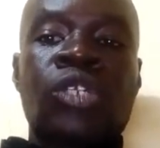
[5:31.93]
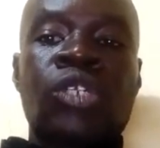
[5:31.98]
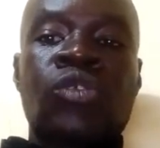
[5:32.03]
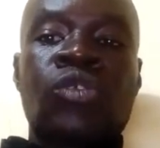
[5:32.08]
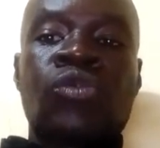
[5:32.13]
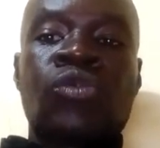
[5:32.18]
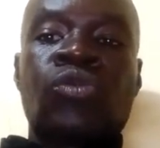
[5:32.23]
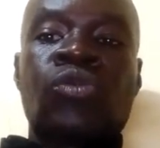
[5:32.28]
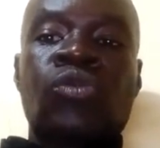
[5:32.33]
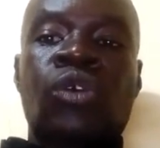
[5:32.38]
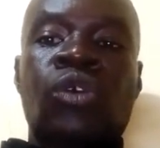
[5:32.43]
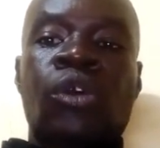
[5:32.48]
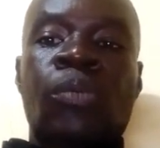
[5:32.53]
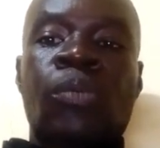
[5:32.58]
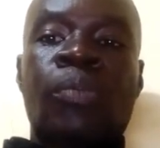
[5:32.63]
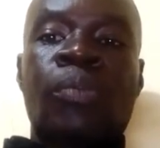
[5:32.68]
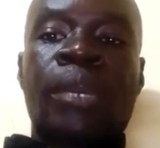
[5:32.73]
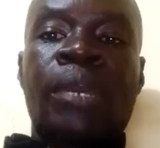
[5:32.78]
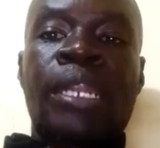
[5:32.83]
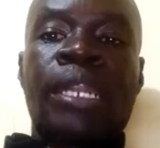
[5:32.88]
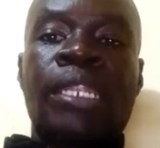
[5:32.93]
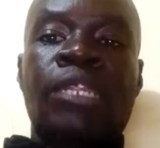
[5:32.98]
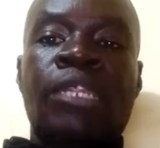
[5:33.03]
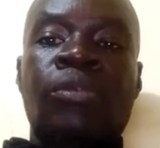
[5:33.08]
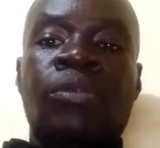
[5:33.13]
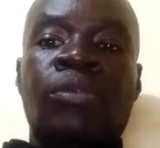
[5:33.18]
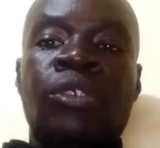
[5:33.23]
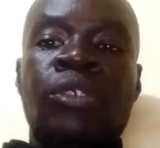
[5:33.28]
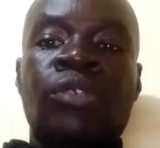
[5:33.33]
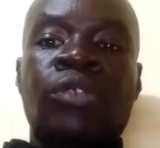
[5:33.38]
to open the
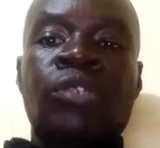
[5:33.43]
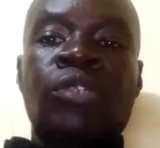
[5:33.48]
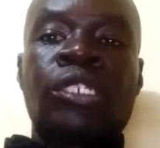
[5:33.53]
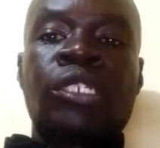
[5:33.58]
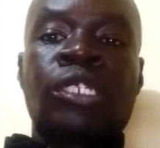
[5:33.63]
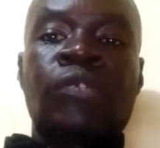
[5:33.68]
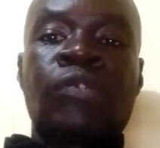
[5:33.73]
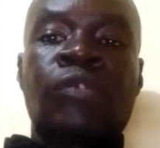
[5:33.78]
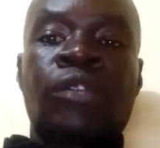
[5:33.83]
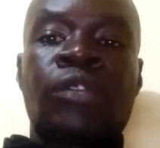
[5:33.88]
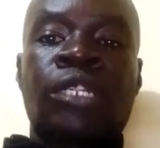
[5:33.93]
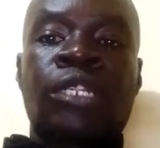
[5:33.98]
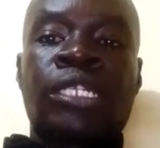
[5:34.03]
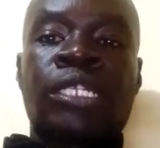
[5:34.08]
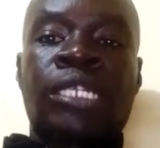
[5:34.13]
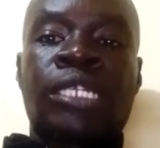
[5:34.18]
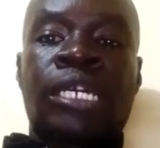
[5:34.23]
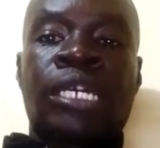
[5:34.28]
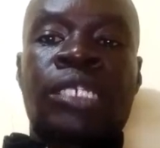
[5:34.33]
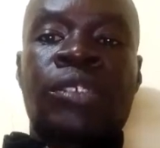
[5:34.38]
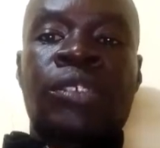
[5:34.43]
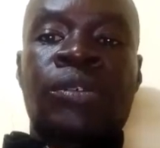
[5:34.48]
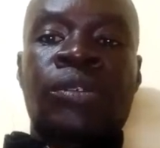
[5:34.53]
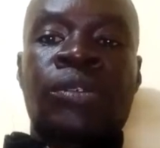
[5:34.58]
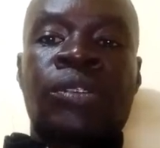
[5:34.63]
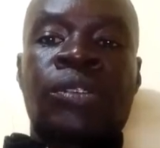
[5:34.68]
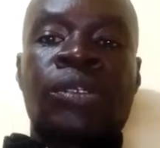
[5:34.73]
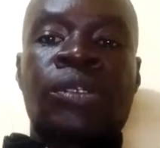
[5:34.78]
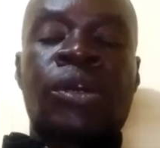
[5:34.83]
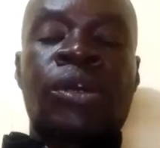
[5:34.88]
opportunities for
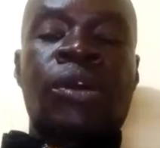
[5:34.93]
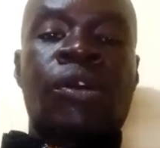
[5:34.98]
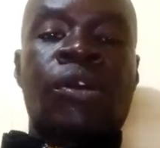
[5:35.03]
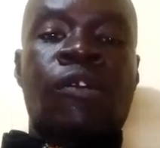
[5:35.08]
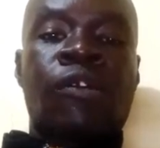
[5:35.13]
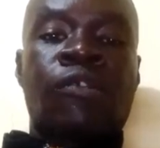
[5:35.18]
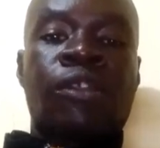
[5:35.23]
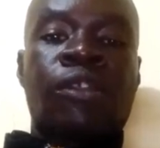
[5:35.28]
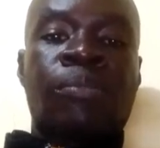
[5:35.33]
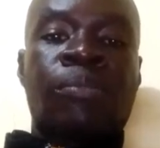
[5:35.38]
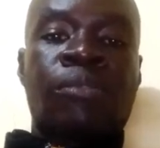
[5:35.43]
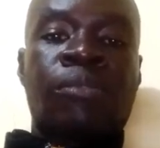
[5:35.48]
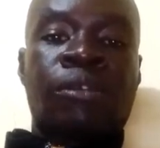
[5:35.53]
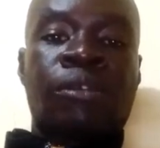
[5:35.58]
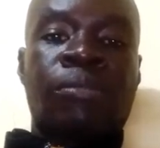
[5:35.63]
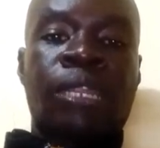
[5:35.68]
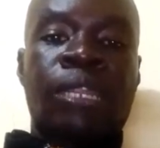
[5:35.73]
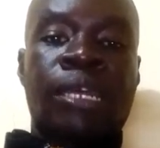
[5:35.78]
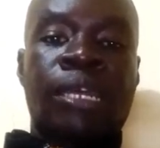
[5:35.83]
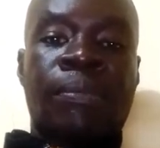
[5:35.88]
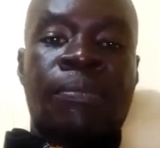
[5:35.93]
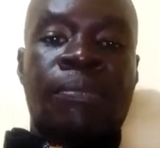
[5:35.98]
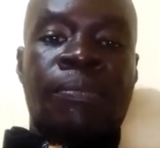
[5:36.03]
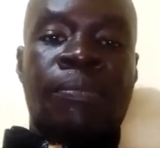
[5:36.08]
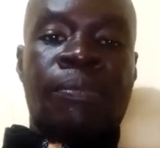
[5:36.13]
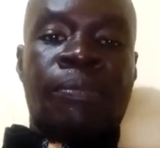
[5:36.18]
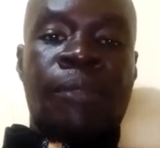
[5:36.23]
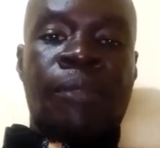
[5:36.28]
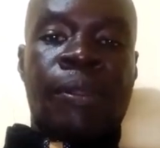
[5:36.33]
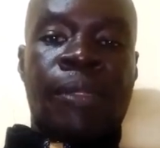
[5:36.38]
discussion of the problem
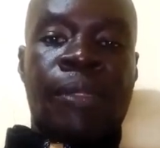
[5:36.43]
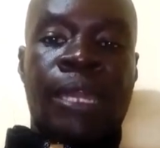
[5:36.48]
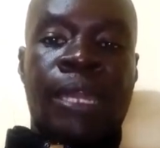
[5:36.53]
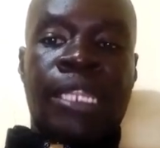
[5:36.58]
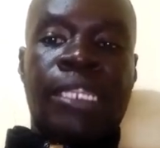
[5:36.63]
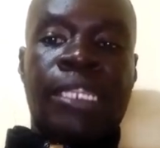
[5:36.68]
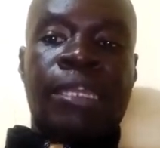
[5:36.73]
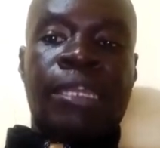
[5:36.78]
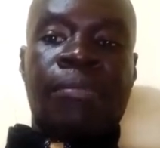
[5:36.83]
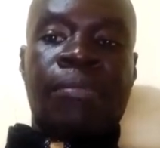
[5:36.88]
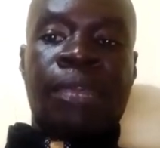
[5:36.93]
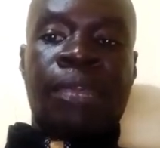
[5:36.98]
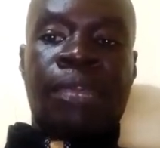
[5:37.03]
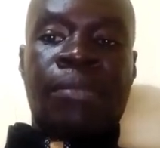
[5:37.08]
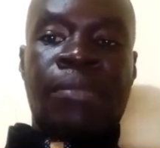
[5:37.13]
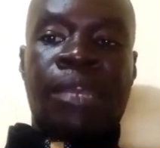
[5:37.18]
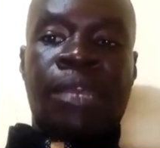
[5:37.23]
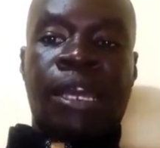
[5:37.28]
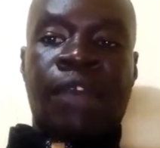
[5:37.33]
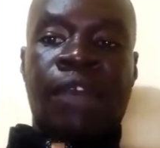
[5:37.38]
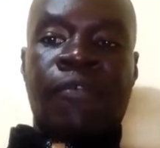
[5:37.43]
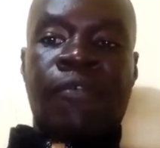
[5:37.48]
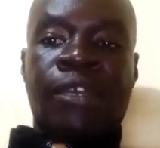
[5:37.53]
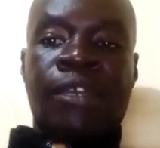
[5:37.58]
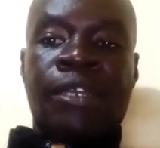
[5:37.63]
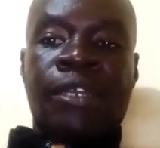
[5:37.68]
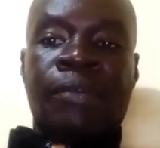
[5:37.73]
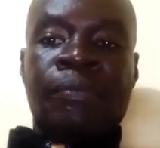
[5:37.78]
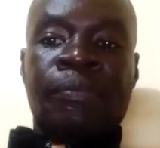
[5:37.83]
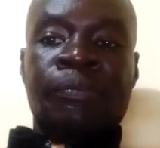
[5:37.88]
that they may be
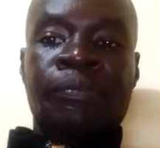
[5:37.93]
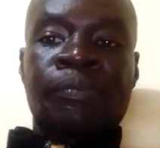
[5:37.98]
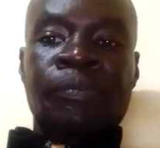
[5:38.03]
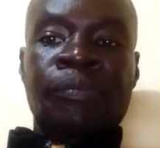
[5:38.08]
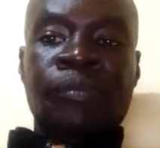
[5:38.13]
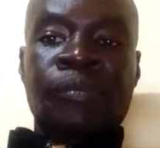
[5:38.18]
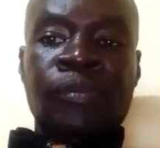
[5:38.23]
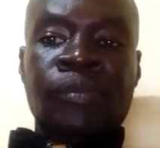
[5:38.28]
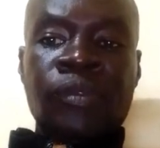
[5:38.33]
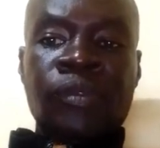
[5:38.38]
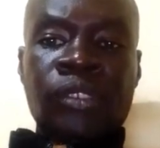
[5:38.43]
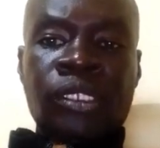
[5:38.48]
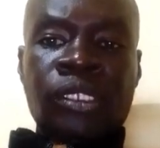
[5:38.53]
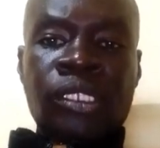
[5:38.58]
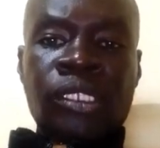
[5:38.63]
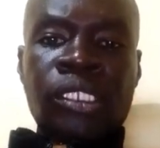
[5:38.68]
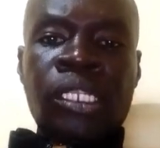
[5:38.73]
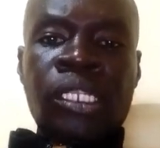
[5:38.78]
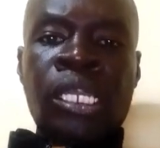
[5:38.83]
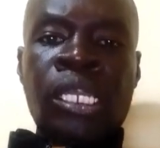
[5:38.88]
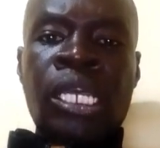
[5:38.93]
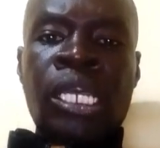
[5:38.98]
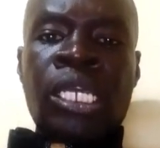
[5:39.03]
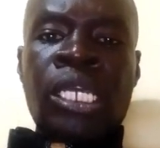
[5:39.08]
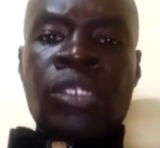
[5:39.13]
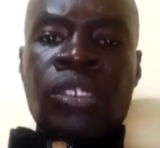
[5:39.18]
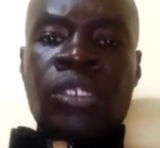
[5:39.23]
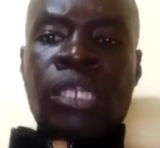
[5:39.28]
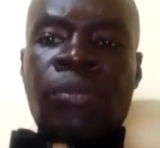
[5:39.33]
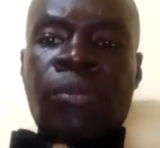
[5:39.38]
having.
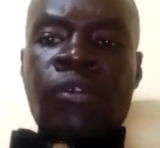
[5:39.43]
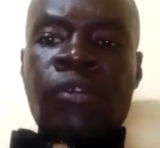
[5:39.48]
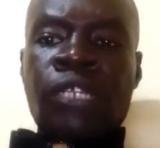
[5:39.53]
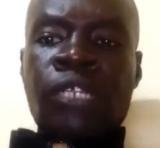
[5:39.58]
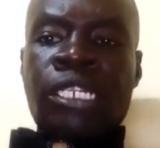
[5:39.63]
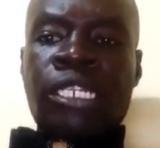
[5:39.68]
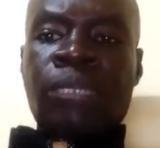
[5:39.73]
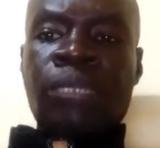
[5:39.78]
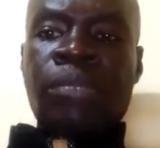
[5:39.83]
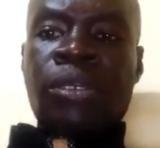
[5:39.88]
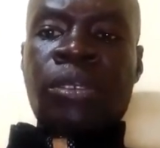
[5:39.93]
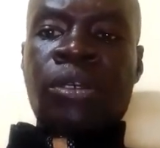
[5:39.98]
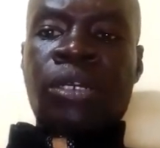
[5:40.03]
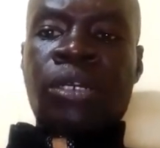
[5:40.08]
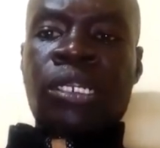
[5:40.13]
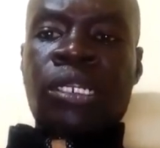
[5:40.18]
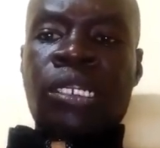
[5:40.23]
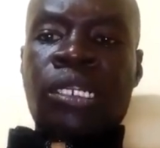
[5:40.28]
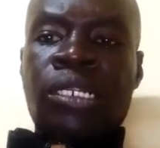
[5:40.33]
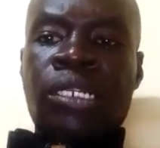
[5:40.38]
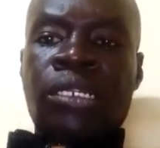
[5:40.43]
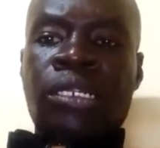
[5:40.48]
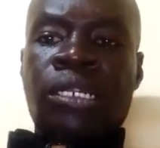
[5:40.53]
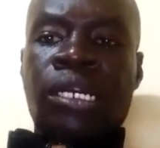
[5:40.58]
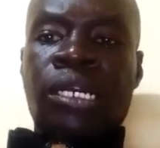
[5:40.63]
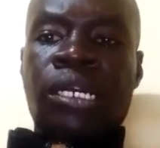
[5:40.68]
So some of the typical